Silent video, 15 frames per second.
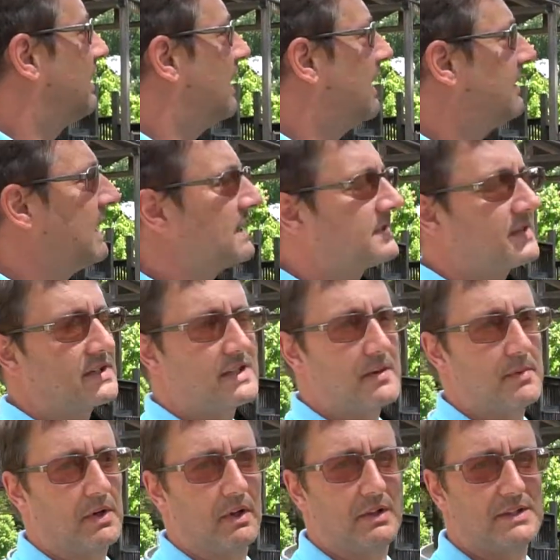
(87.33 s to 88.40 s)
And that's the
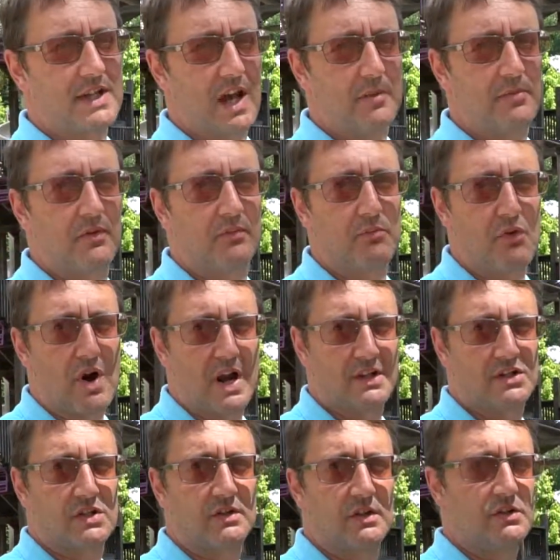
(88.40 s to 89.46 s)
typical type of
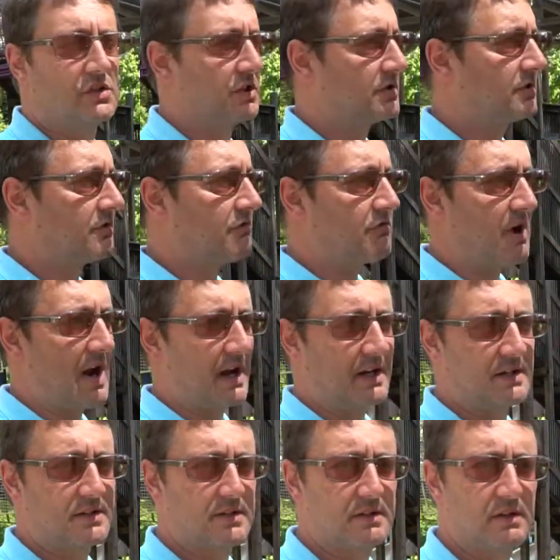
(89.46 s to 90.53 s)
branch that just
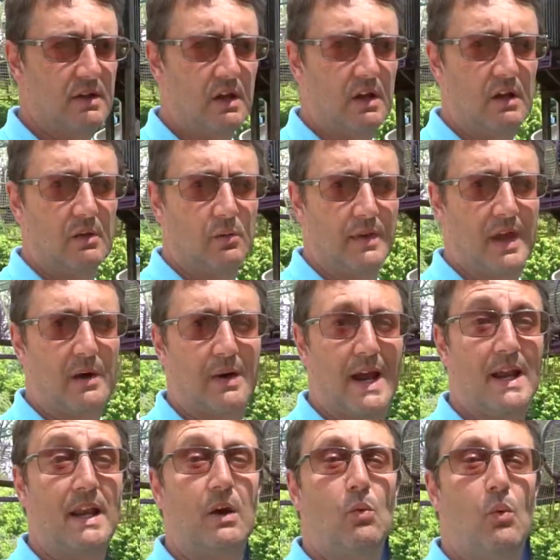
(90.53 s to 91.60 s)
cracks without
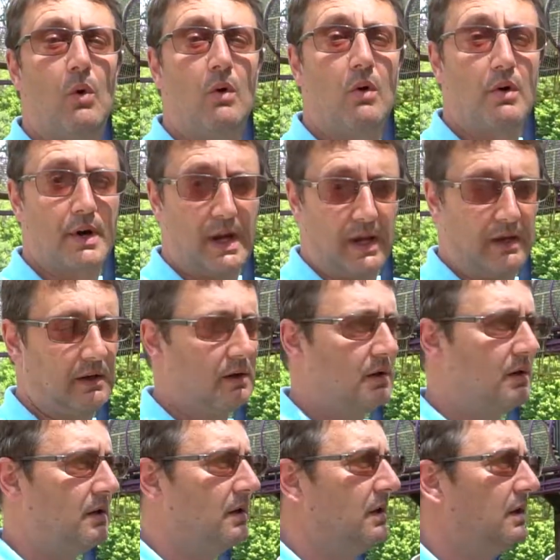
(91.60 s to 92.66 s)
any warning.
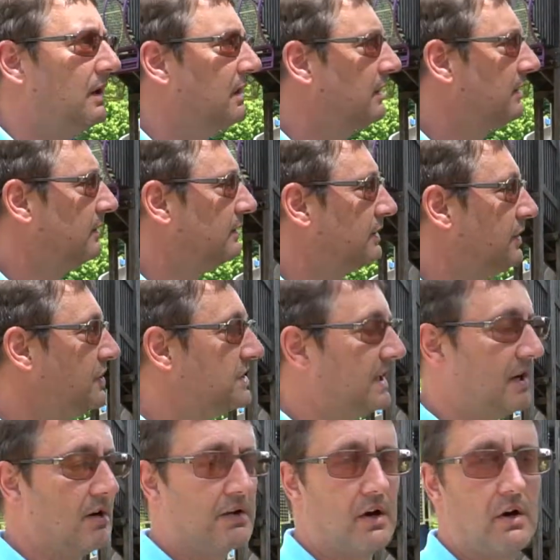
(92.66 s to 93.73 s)

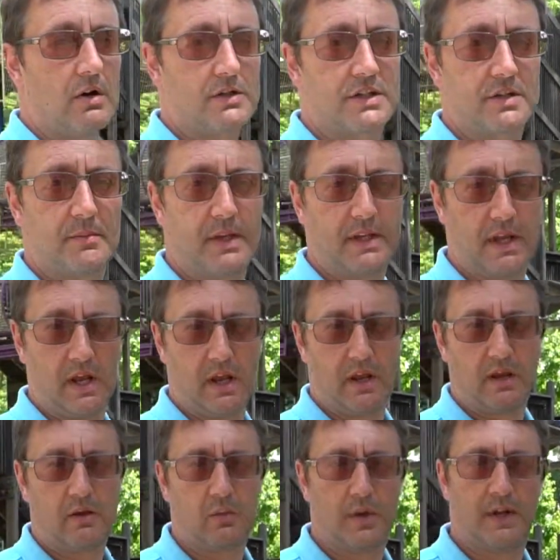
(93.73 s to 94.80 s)
Usually on a hot summer
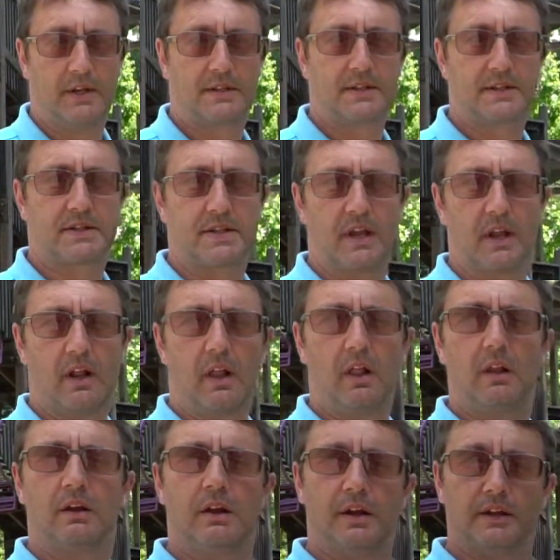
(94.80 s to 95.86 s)
day when it's
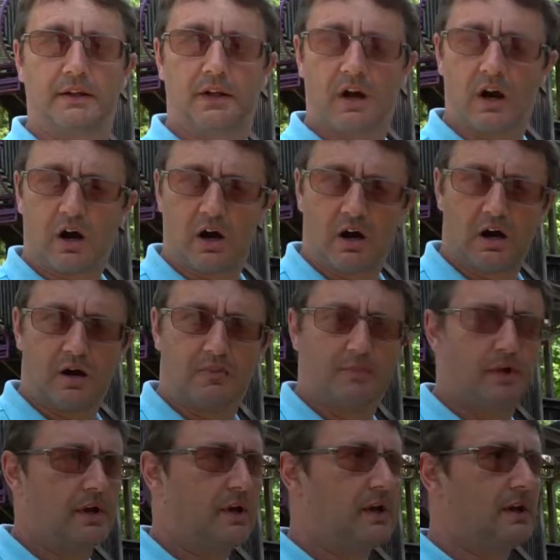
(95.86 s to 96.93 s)
still and calm
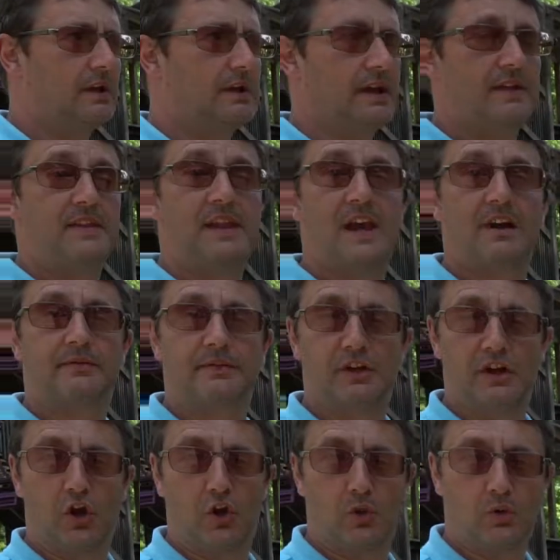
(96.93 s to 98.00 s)
in the
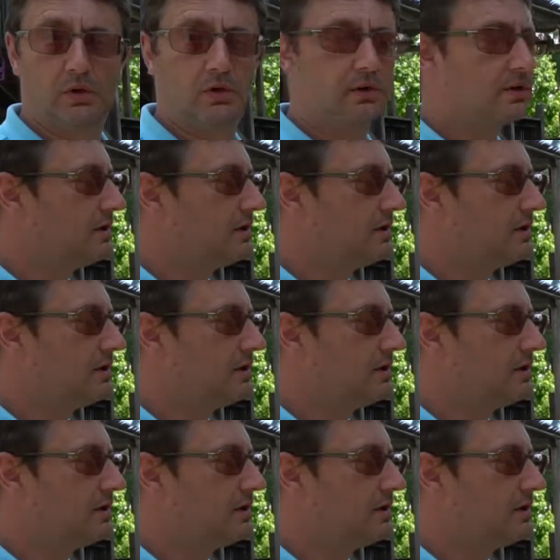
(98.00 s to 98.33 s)
afternoon.